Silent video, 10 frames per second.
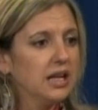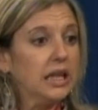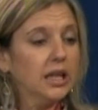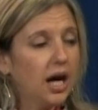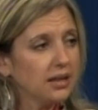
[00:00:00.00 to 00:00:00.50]

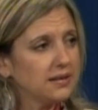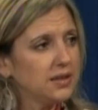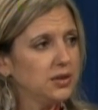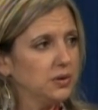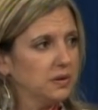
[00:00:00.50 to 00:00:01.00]
not to
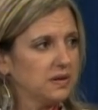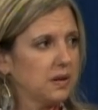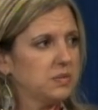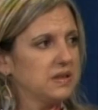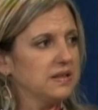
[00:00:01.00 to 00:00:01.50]
use
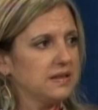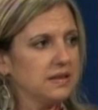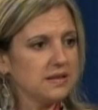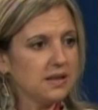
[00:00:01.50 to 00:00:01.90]
substances,